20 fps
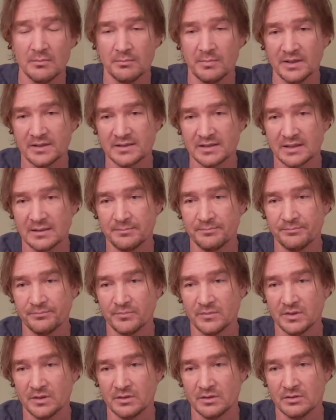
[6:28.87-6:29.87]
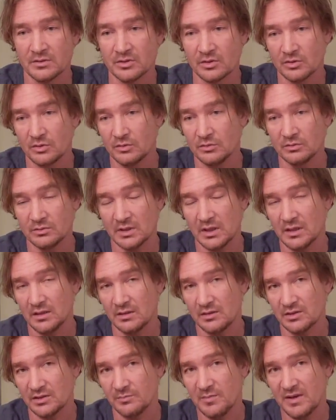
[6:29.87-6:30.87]
But so
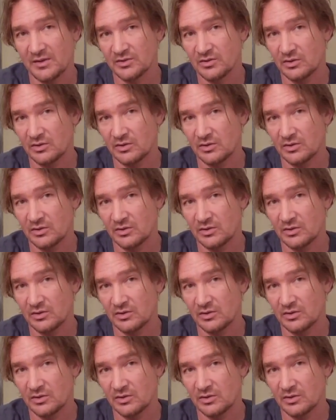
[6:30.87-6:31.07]
just make